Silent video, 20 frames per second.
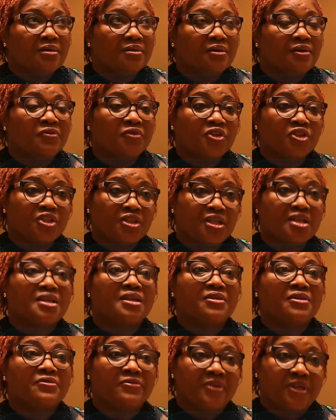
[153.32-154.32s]

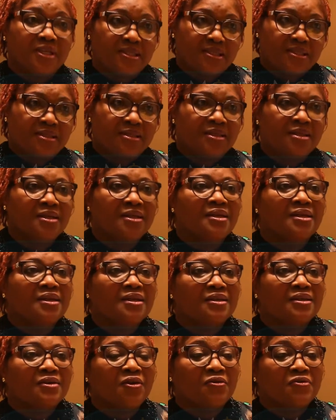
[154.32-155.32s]
unfortunately, first,
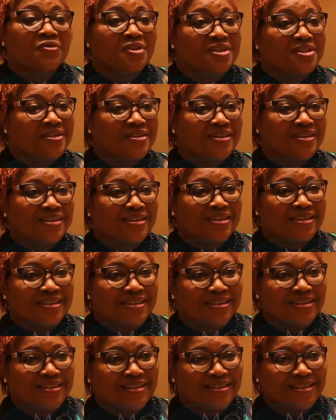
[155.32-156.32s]
COVID
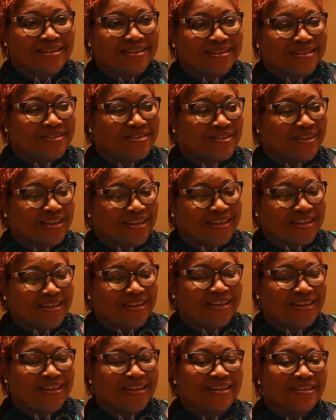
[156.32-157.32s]
struck,
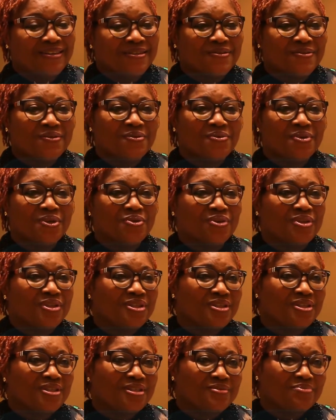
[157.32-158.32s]
so we
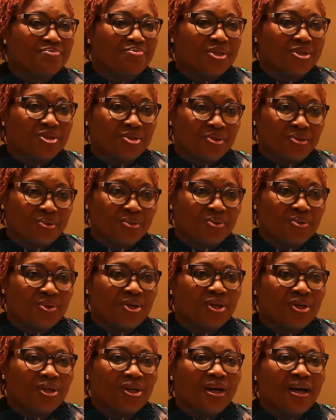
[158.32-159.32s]
couldn't pursue
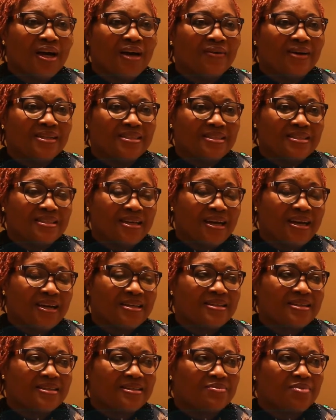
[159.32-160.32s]
our
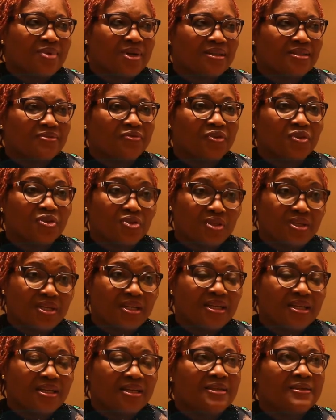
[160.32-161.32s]
desires. But
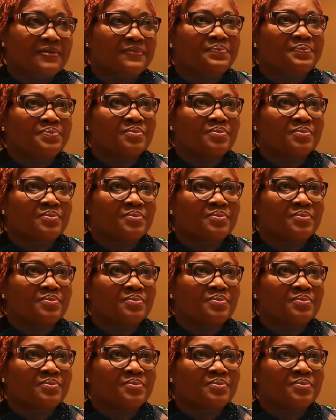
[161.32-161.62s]
fortunately,